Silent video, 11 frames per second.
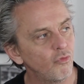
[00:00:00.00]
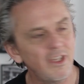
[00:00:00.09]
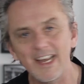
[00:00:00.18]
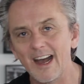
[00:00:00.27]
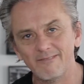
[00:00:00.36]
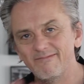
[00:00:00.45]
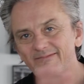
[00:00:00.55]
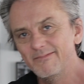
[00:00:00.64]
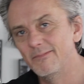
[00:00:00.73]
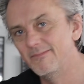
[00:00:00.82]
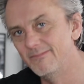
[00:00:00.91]
Yeah,
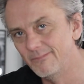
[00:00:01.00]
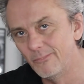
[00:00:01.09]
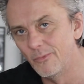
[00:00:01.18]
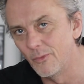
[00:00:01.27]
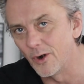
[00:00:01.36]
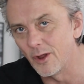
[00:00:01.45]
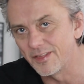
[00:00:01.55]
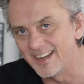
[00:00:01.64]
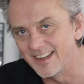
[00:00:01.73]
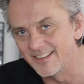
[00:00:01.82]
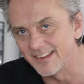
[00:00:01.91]
we're all
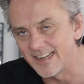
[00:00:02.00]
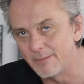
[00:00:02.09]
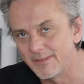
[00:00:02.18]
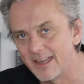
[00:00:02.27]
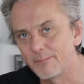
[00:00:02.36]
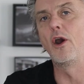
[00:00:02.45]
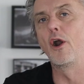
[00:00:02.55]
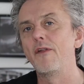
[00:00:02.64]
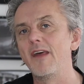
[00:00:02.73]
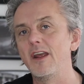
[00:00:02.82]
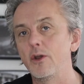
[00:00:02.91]
thinking the same thing.
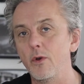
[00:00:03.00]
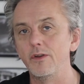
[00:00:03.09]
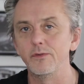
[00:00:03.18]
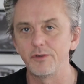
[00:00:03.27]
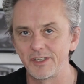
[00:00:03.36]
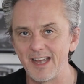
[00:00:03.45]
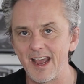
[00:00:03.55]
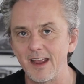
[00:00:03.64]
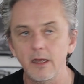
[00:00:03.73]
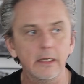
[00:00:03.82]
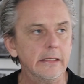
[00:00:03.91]
Are they going to
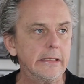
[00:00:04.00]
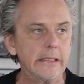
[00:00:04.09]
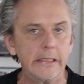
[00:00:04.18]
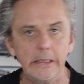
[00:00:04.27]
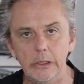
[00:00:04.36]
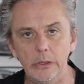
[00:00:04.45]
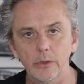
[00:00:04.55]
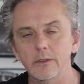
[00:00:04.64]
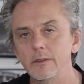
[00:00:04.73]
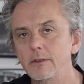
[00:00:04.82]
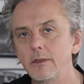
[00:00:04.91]
stay? Ooh,
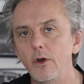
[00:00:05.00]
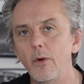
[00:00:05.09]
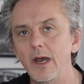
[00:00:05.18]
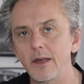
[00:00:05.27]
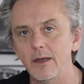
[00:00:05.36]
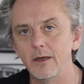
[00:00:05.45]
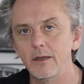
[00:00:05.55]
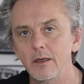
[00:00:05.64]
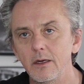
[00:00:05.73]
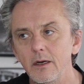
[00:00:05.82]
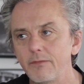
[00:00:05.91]
no idea.
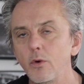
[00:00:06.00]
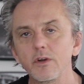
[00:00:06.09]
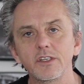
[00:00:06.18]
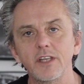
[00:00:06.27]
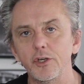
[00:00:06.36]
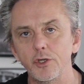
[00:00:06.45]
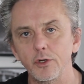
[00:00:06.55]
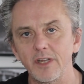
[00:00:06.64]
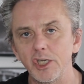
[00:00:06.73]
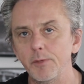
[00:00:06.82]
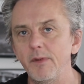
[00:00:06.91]
Of course they
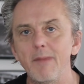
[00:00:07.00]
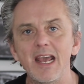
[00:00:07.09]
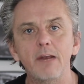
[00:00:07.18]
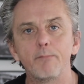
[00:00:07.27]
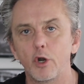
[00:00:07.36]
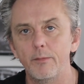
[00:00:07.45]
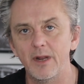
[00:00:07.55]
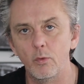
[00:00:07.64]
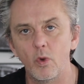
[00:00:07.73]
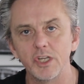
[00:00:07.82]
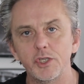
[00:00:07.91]
should. They should be made
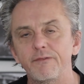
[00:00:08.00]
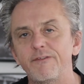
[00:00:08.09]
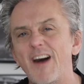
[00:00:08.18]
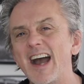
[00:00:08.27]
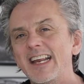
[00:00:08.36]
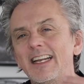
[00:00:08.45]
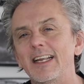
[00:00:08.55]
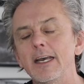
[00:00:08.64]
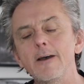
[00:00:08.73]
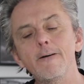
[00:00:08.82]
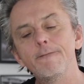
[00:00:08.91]
permanent once you
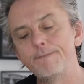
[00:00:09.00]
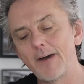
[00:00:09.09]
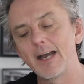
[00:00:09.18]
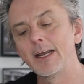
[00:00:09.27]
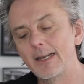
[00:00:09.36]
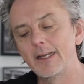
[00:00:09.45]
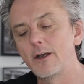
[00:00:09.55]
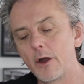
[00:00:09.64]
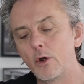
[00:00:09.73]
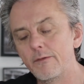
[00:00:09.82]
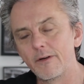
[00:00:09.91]
finally
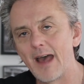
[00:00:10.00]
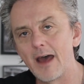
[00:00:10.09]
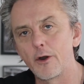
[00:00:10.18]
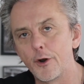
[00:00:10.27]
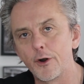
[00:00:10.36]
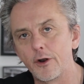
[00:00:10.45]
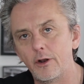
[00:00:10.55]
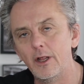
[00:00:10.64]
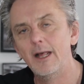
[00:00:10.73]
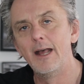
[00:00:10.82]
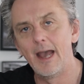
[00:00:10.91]
got over that
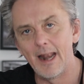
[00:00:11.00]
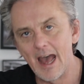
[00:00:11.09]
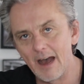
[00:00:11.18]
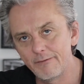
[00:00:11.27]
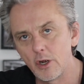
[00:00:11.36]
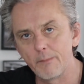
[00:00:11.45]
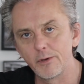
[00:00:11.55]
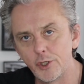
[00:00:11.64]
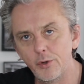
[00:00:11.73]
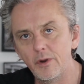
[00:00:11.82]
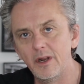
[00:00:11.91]
hurdle and have the
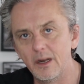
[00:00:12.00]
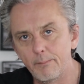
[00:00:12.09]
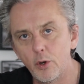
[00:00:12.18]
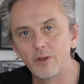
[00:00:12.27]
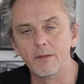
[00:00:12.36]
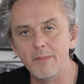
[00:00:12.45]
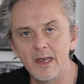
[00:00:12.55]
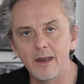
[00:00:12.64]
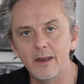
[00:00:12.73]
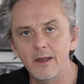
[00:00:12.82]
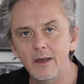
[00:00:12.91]
opportunity to put them
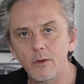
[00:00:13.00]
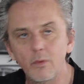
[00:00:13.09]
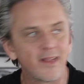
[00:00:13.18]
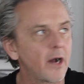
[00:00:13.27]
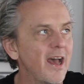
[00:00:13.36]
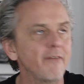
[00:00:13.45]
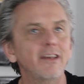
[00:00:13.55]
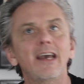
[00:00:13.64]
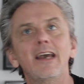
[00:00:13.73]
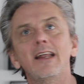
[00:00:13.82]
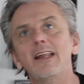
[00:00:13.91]
in without having
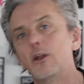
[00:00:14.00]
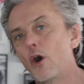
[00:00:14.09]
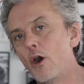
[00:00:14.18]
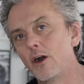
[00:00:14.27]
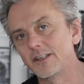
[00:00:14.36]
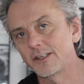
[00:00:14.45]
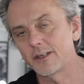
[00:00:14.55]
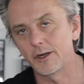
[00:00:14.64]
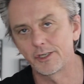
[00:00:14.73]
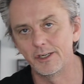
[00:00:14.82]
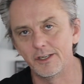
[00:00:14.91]
any long
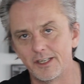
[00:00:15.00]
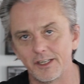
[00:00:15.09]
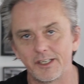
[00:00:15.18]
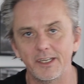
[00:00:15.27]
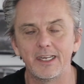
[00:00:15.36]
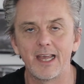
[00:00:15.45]
discussions at city